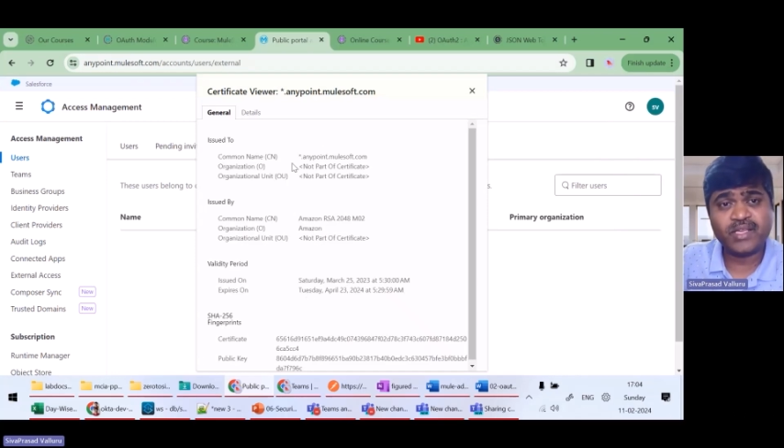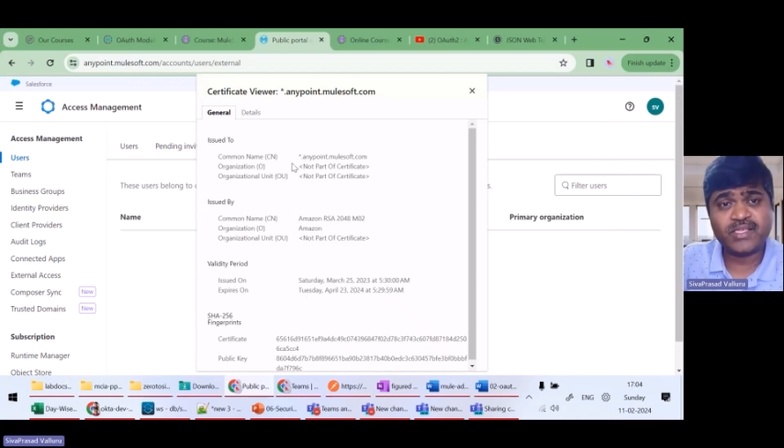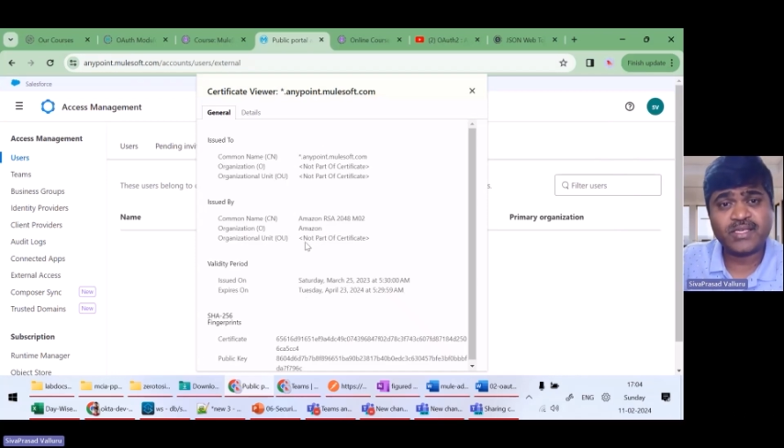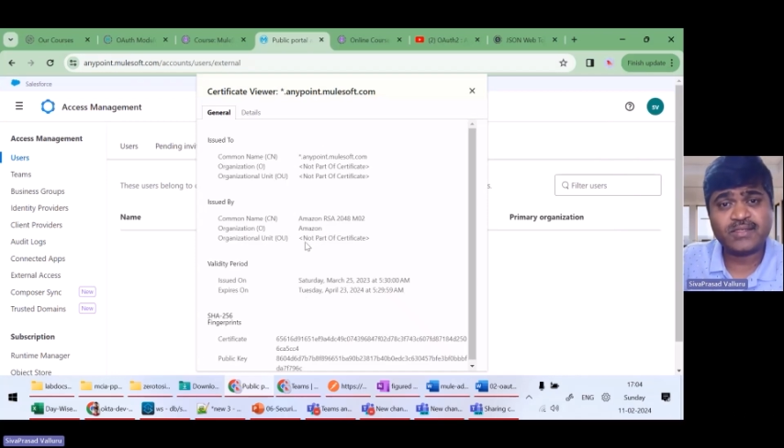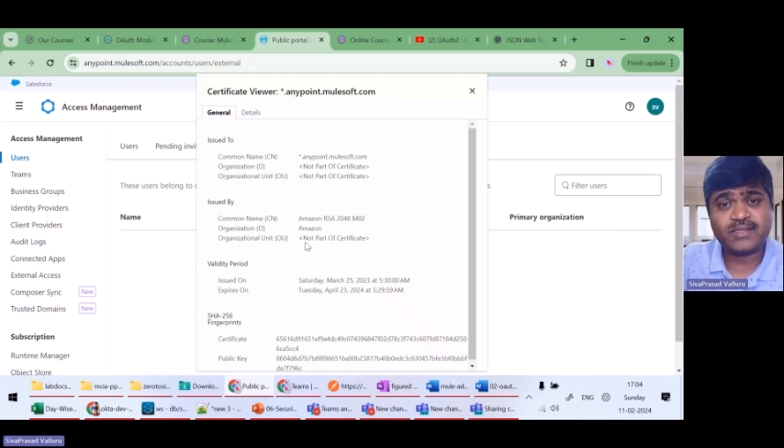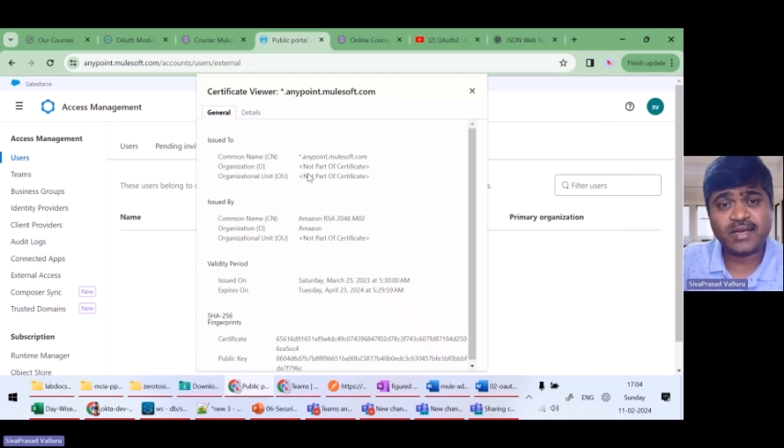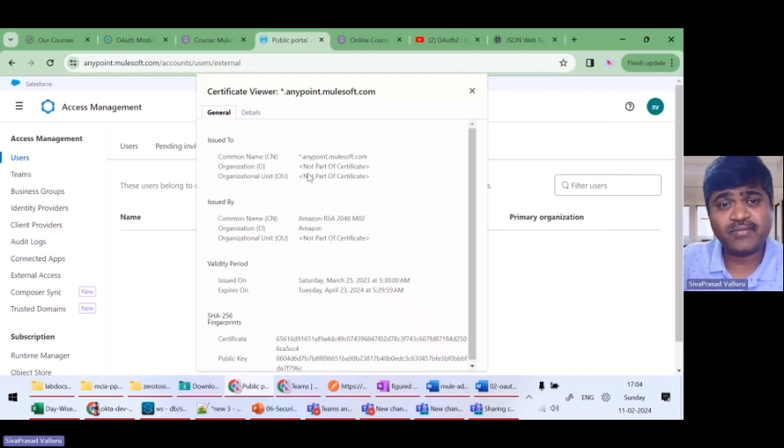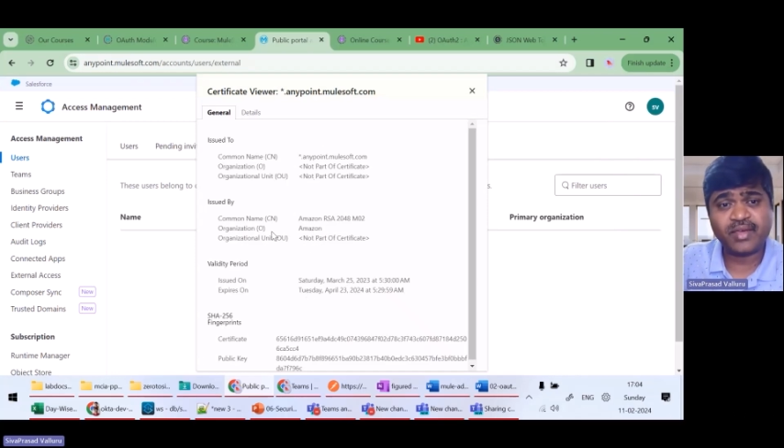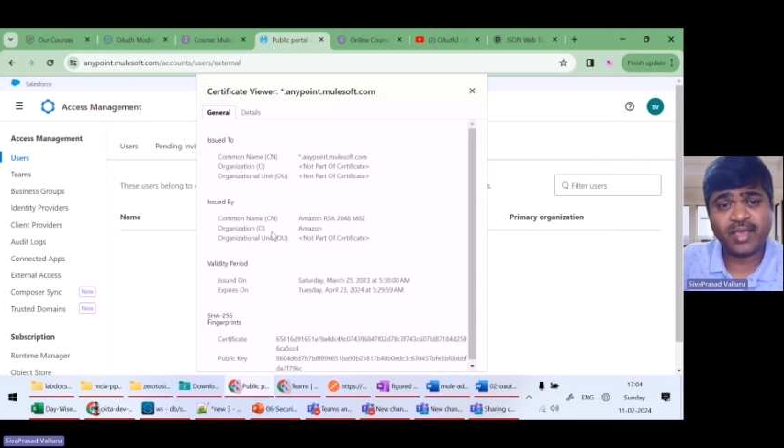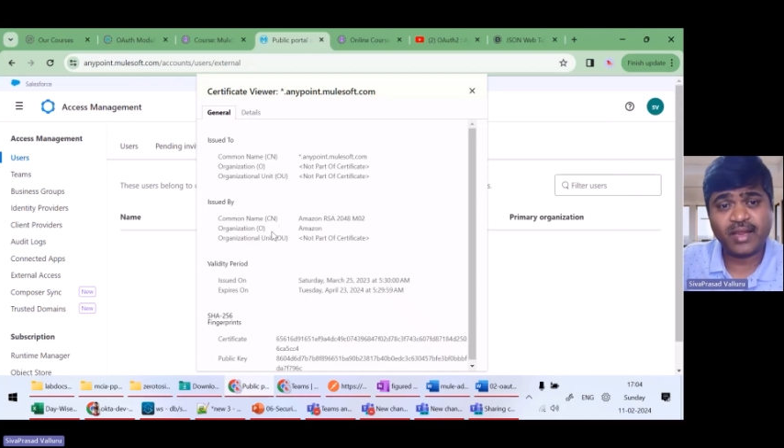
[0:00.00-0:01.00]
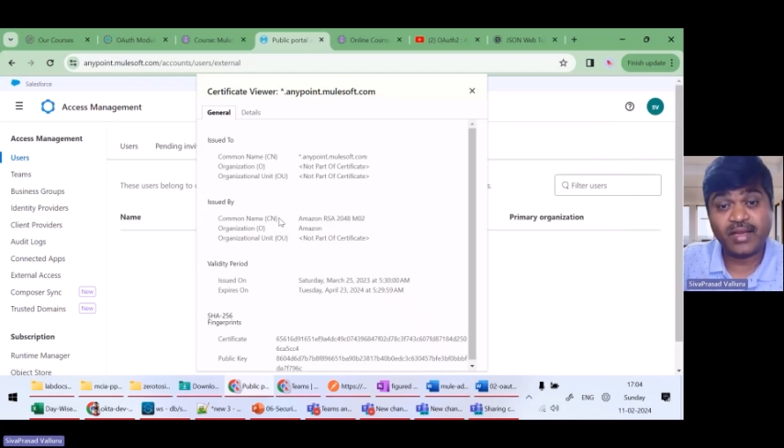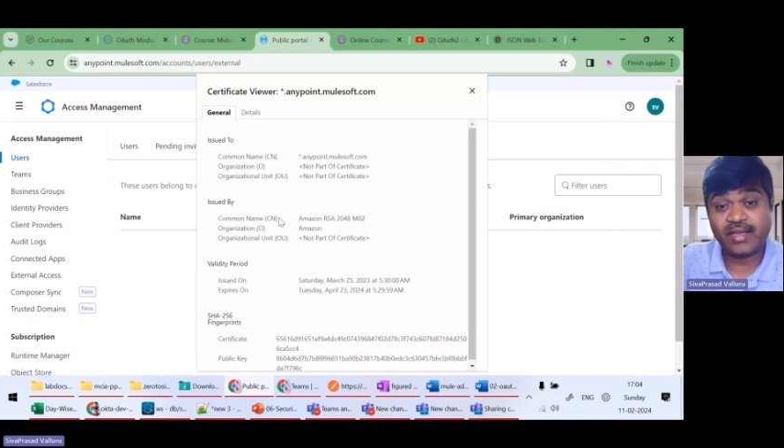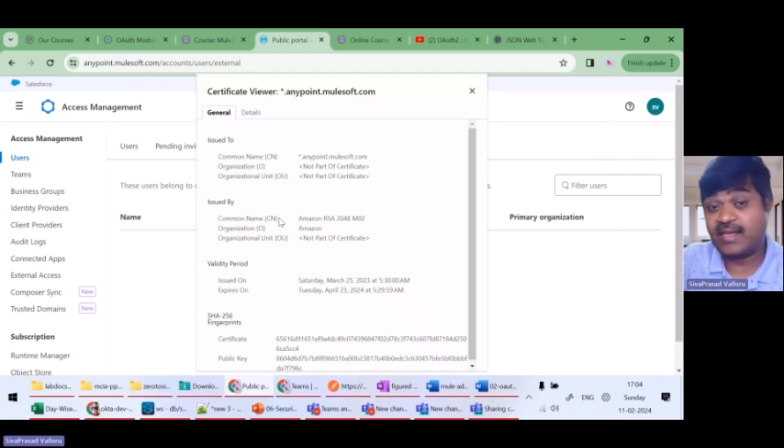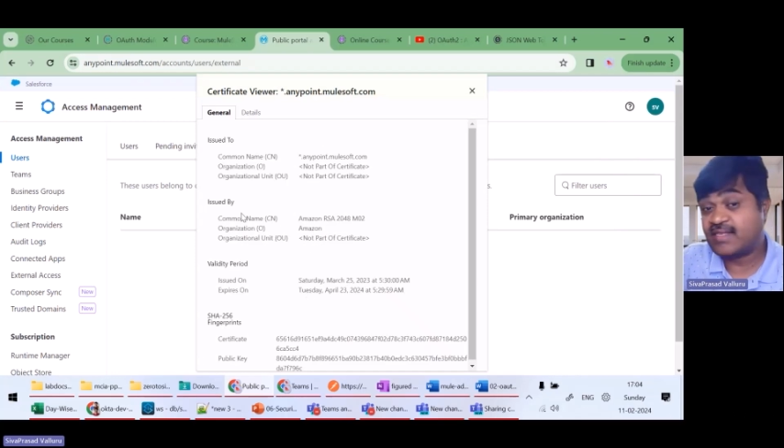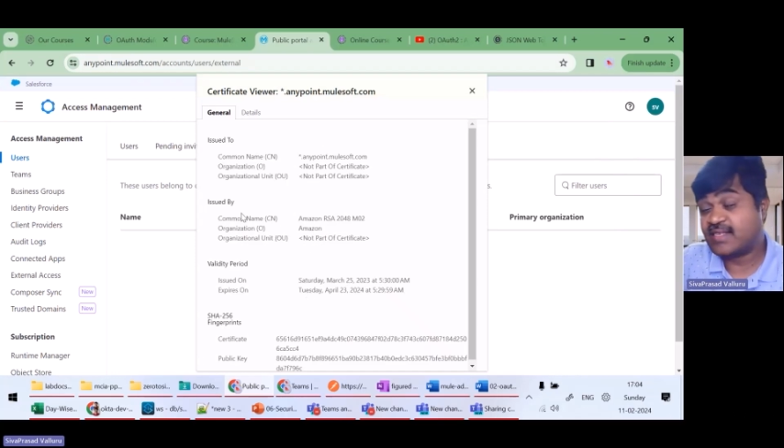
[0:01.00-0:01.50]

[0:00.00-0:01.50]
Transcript: this certificate,